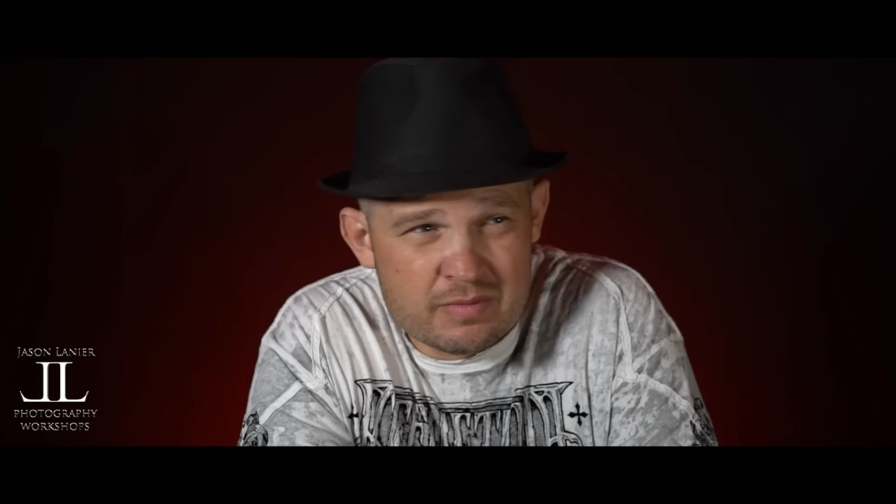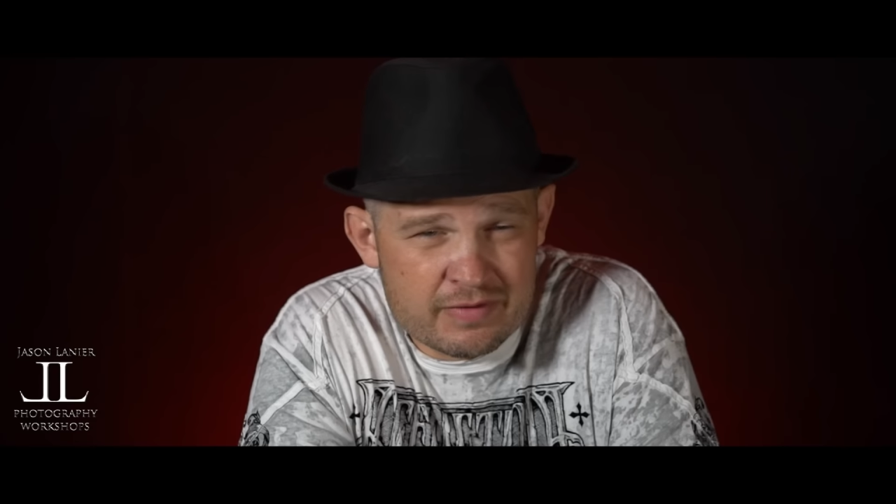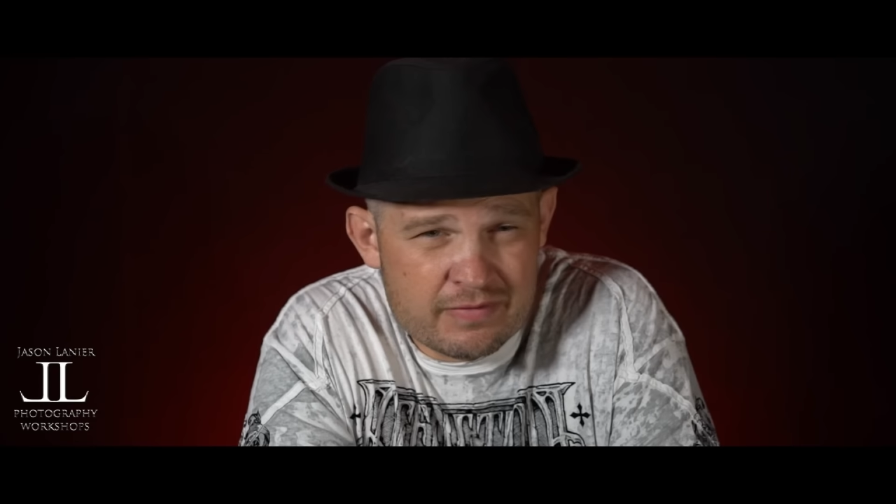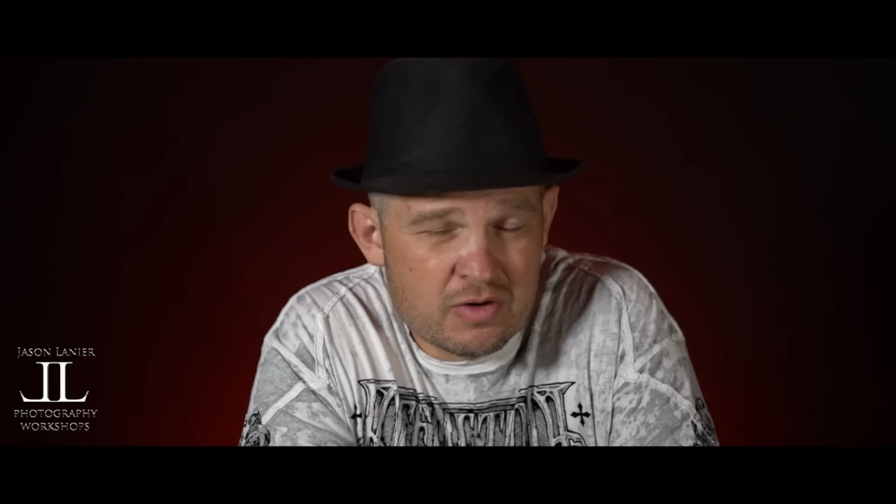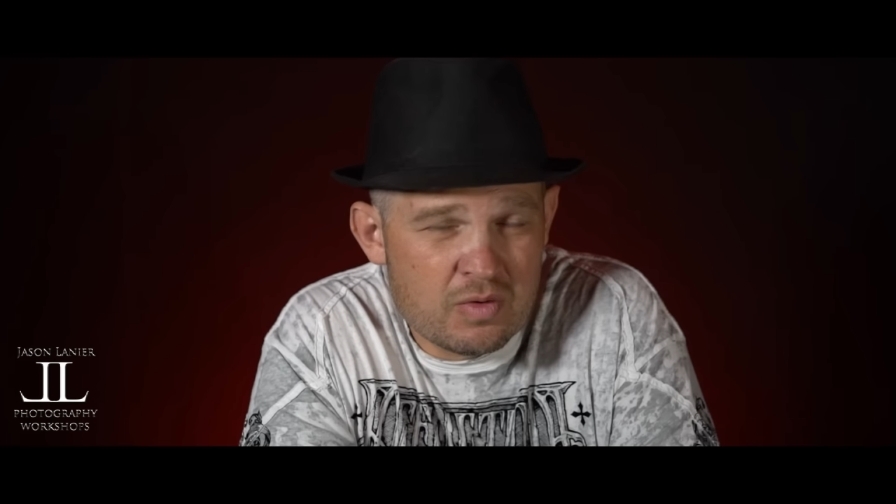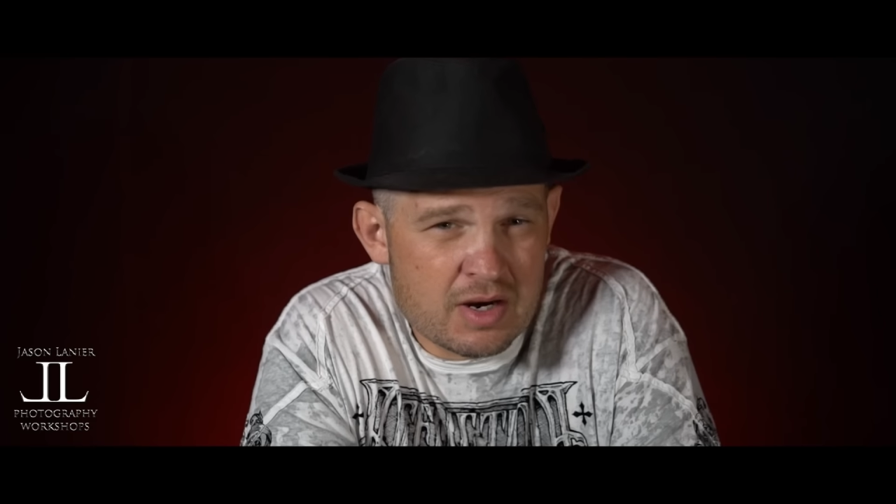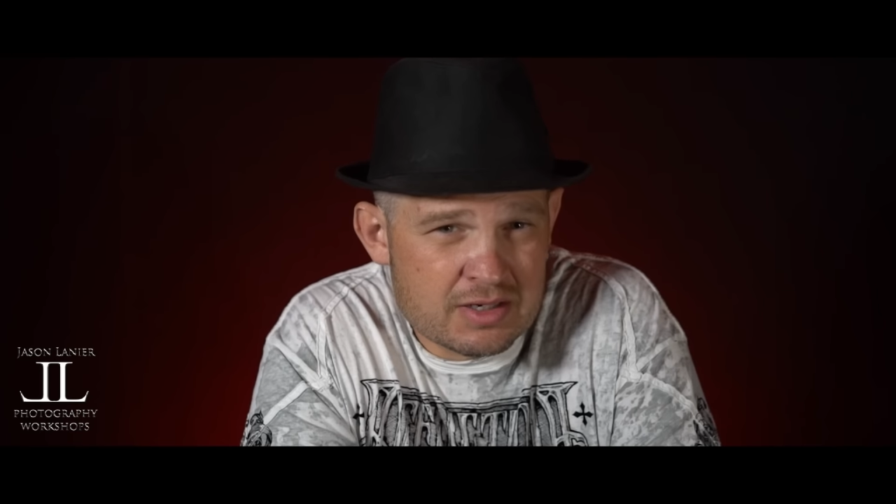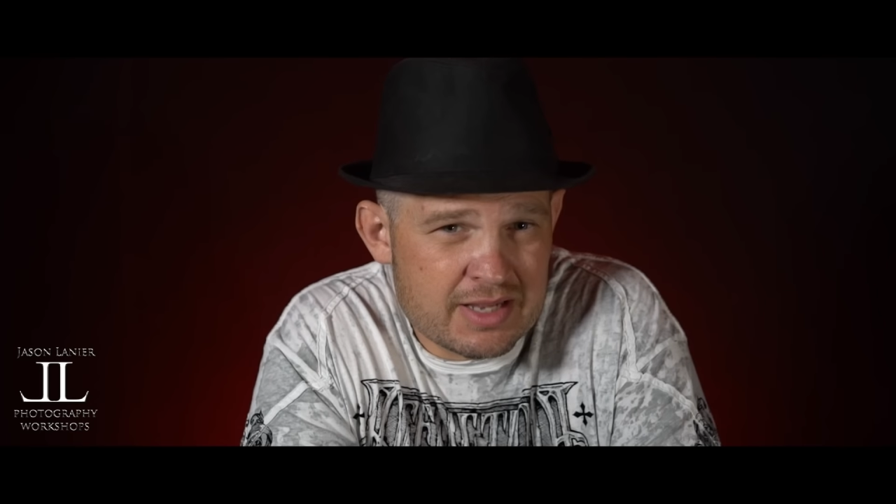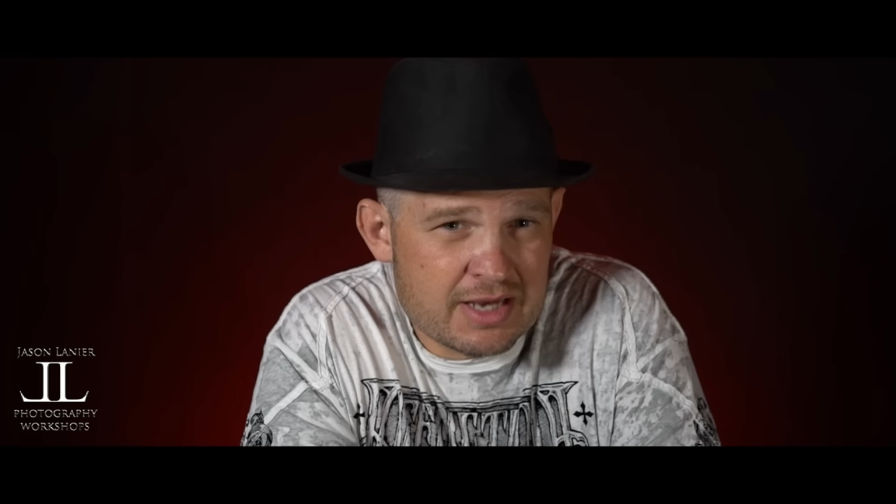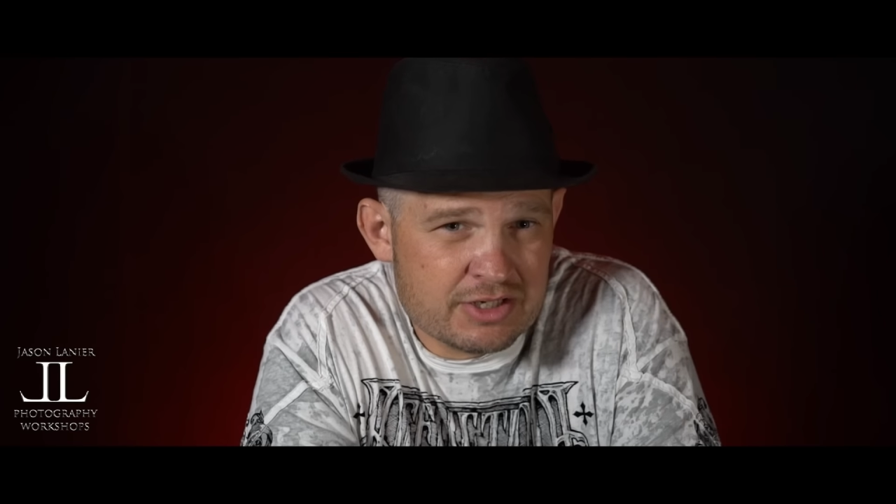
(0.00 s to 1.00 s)
My photo
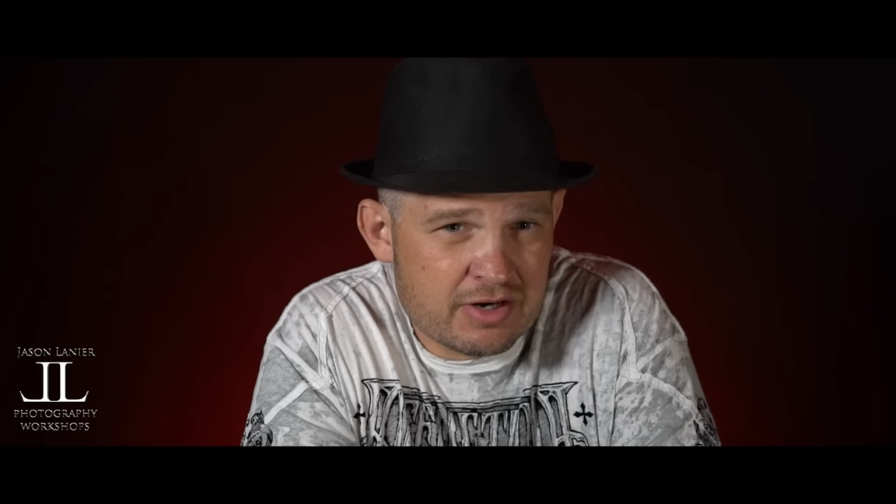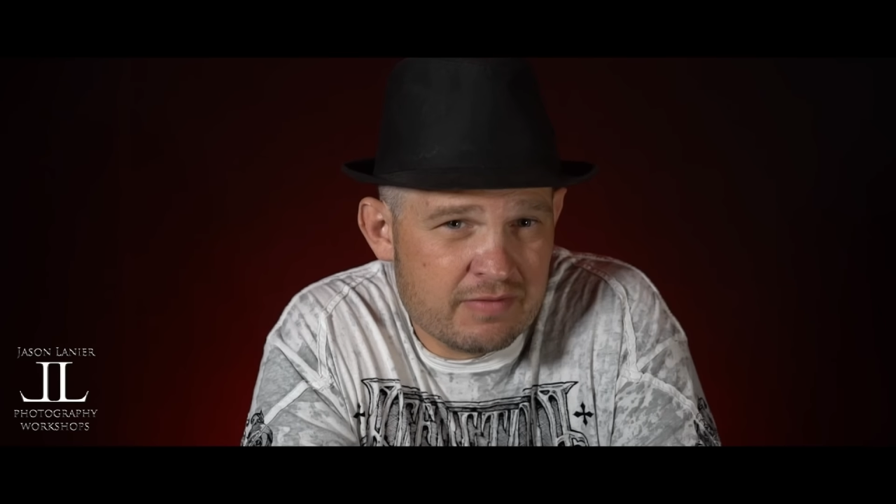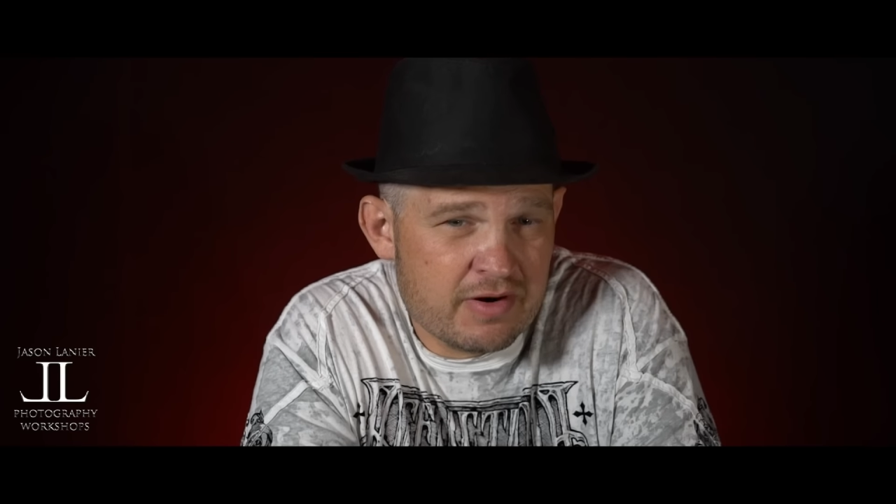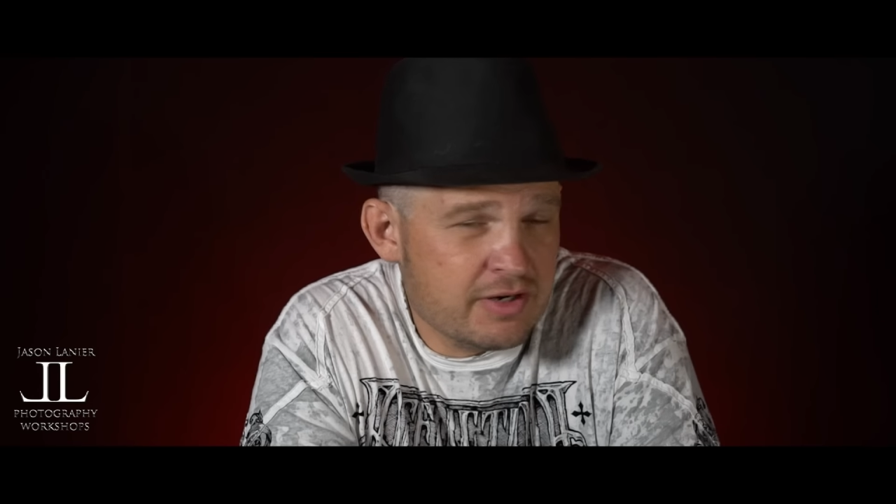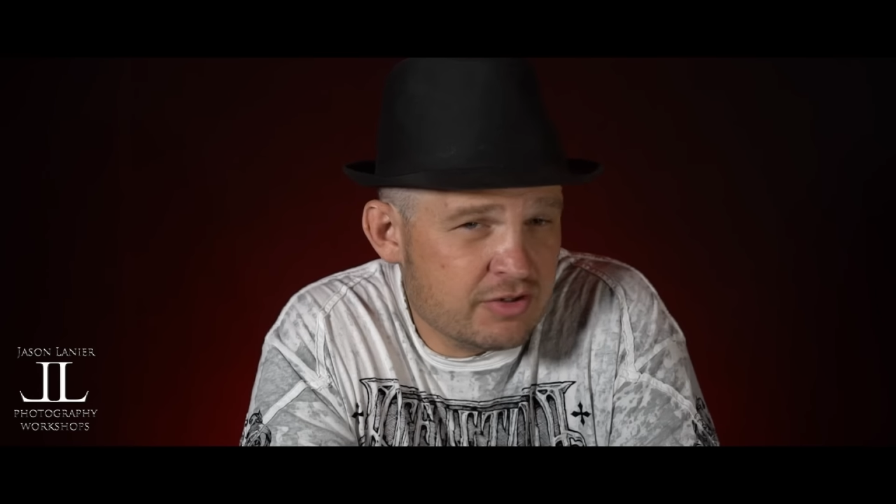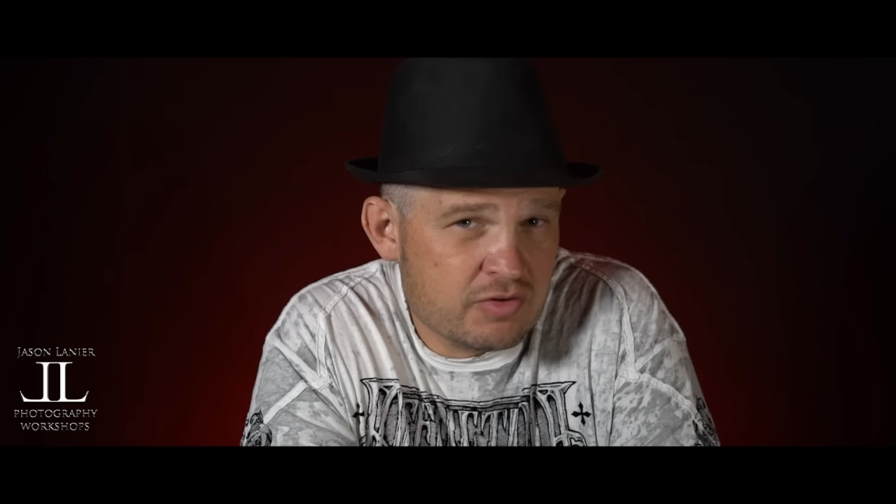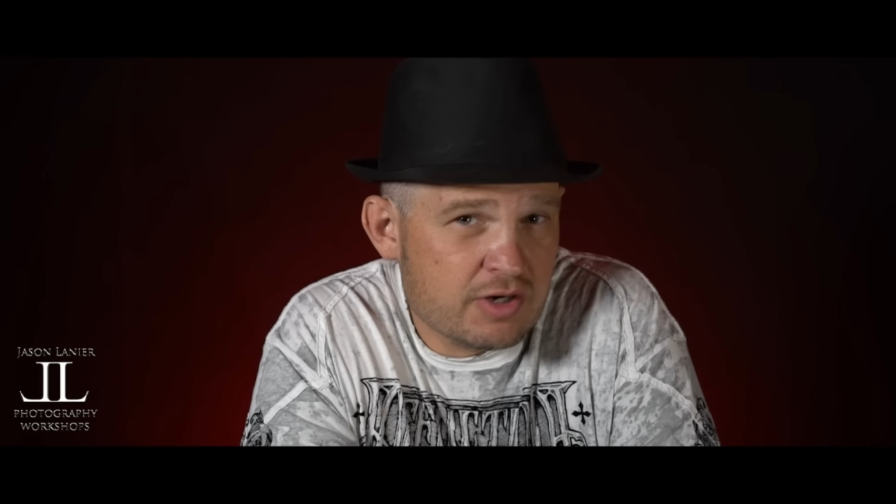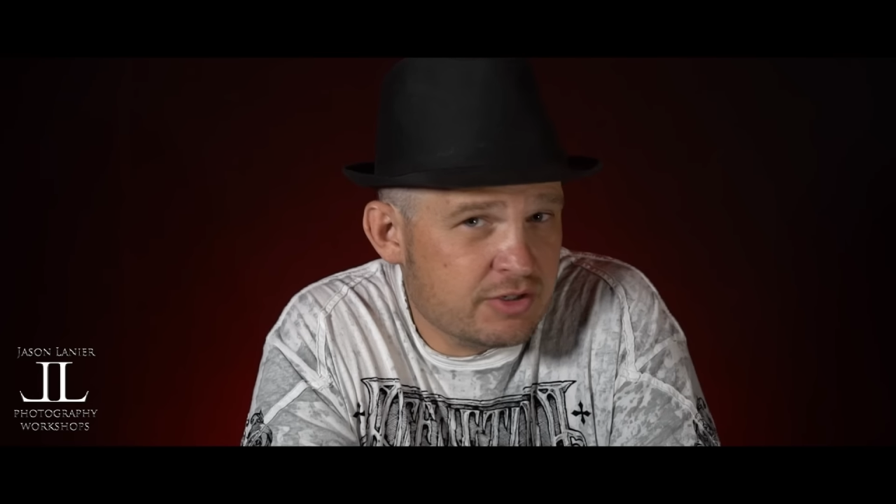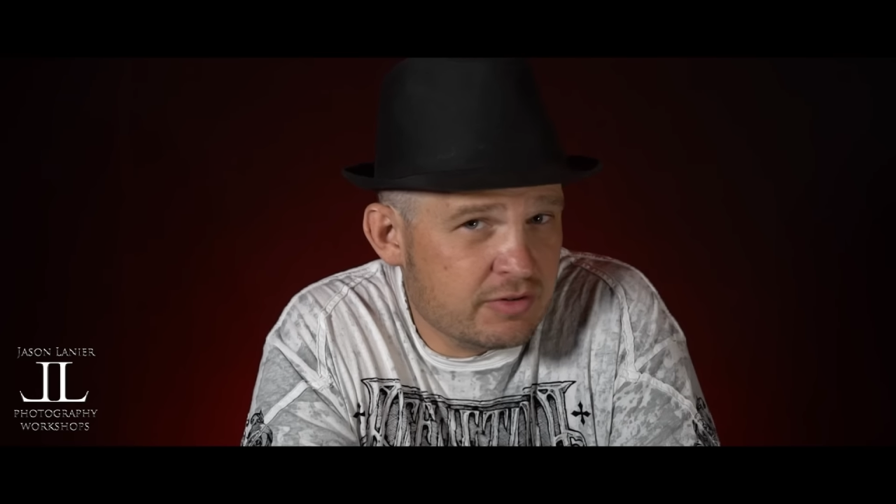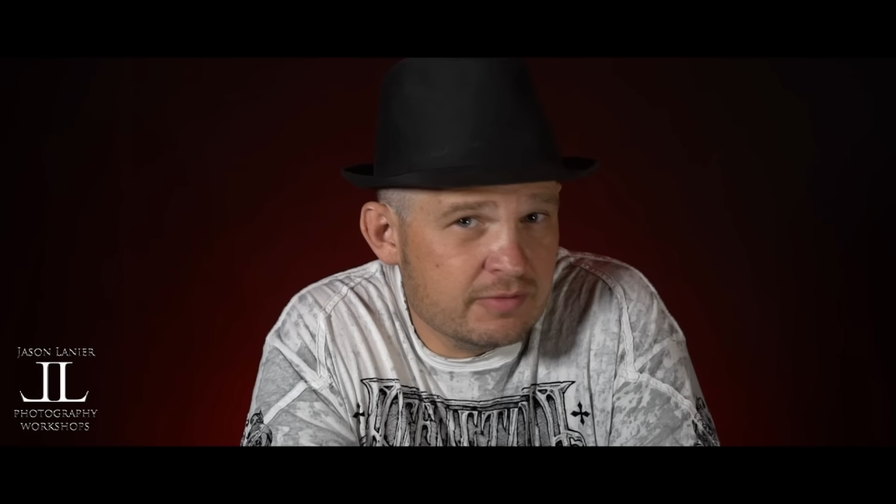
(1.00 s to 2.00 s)
walks actually are very
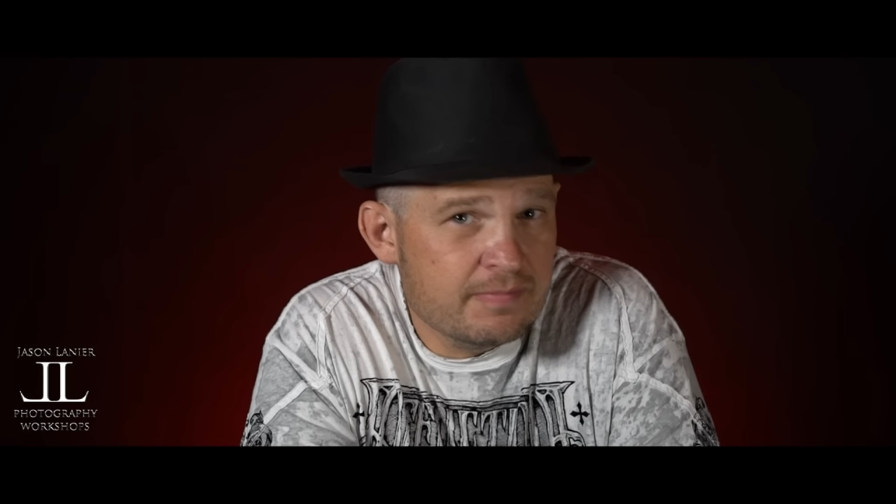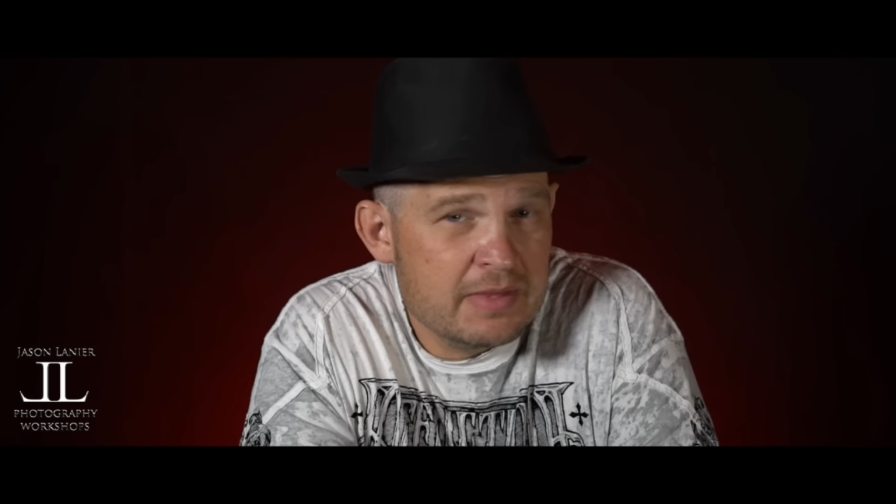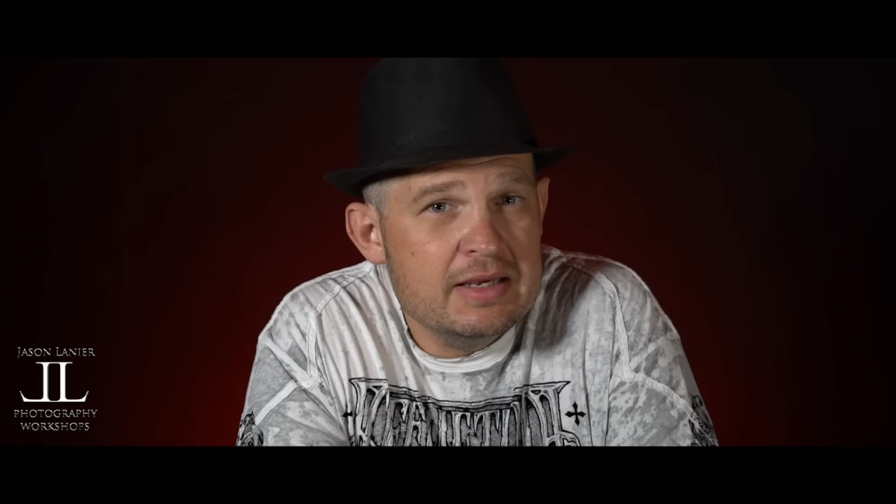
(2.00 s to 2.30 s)
instructional.